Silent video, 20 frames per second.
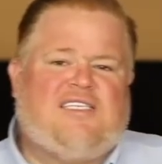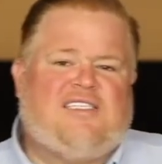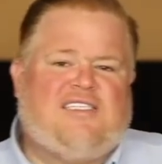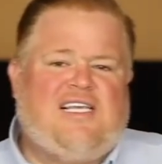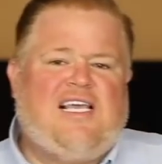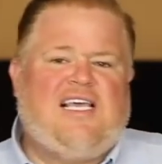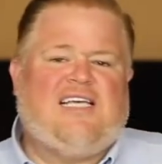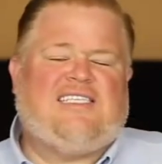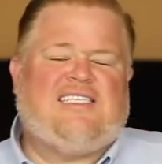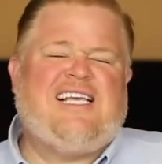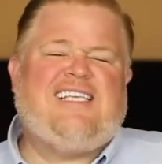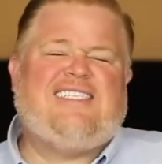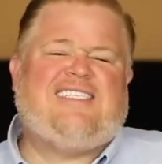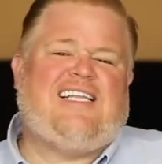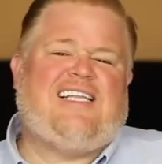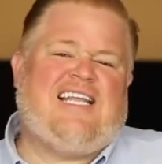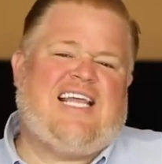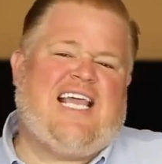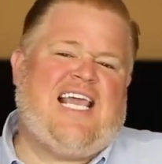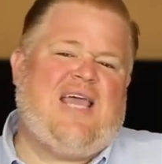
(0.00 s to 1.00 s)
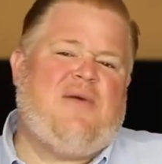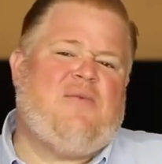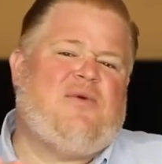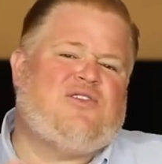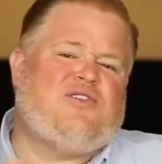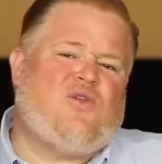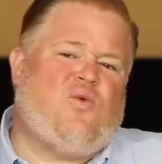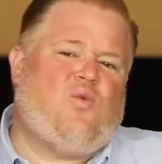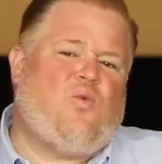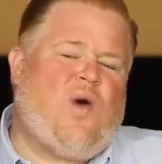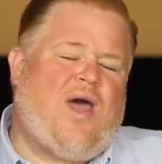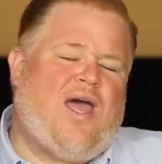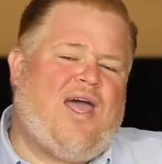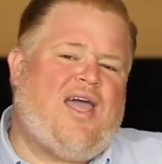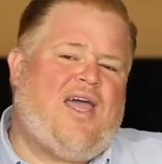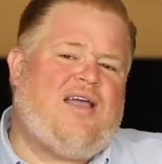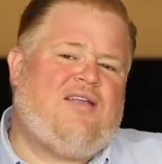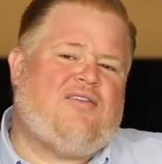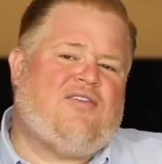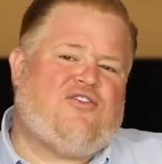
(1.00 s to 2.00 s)
6, he said that he was the
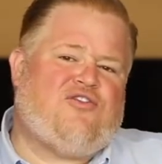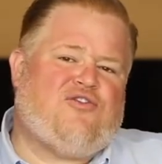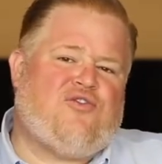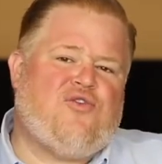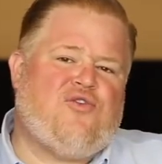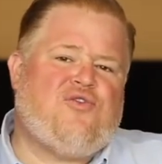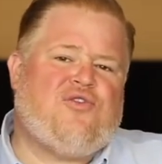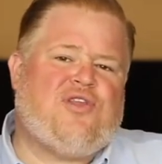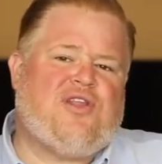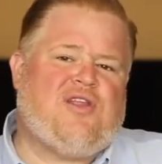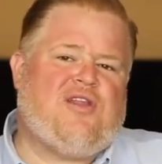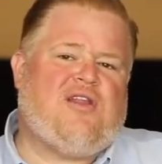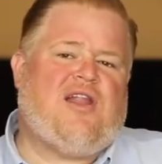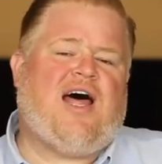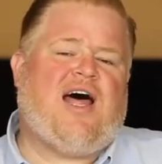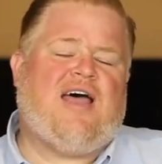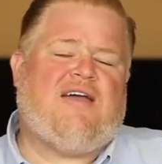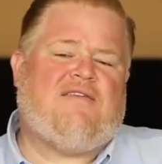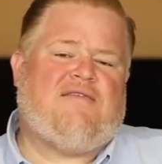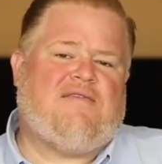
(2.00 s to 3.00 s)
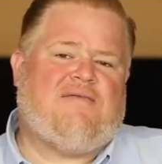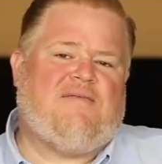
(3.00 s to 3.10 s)
way, the truth, and the life.